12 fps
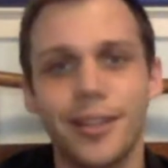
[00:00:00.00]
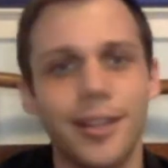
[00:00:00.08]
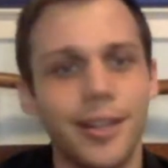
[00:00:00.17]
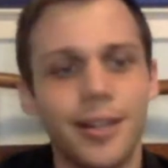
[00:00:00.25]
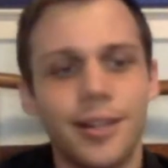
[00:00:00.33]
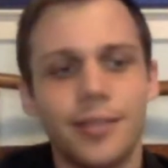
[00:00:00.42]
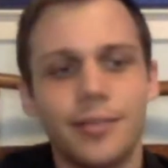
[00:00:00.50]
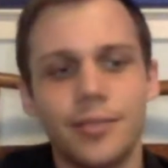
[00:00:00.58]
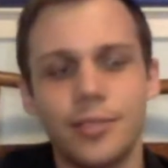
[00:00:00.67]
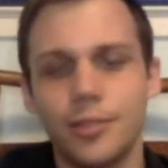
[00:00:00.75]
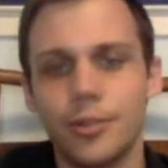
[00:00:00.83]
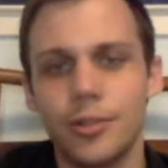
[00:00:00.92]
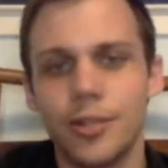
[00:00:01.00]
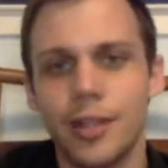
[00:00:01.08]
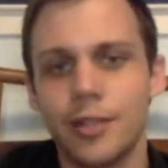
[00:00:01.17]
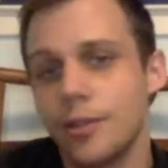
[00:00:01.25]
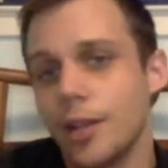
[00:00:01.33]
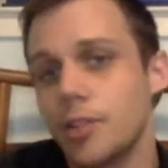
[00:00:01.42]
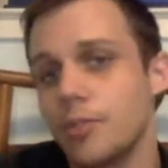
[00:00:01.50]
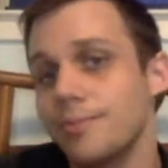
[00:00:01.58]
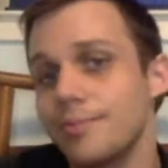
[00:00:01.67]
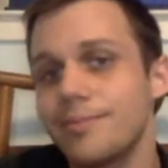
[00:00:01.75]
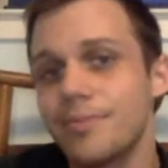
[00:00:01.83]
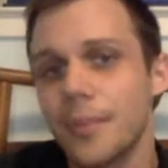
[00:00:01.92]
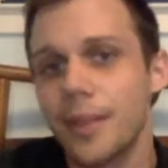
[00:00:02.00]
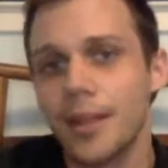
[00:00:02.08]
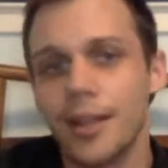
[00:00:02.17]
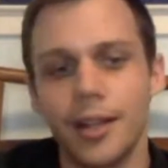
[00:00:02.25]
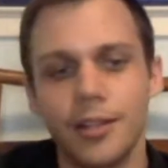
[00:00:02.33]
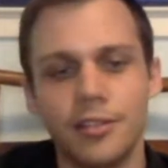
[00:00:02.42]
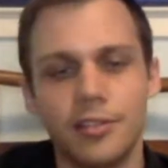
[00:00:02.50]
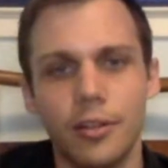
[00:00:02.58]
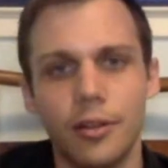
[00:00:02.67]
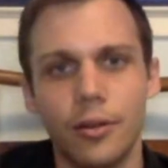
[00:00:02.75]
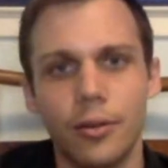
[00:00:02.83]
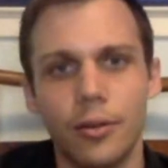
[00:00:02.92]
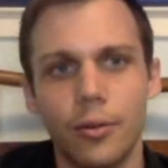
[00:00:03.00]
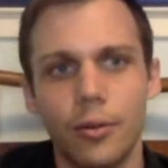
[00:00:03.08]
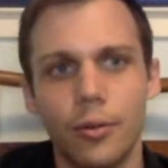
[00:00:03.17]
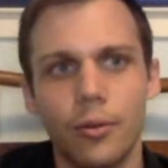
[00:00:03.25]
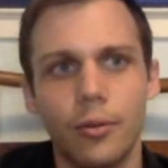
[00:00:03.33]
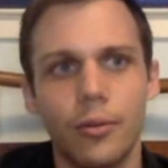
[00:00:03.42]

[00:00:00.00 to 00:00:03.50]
and do what you can to engage them. And so,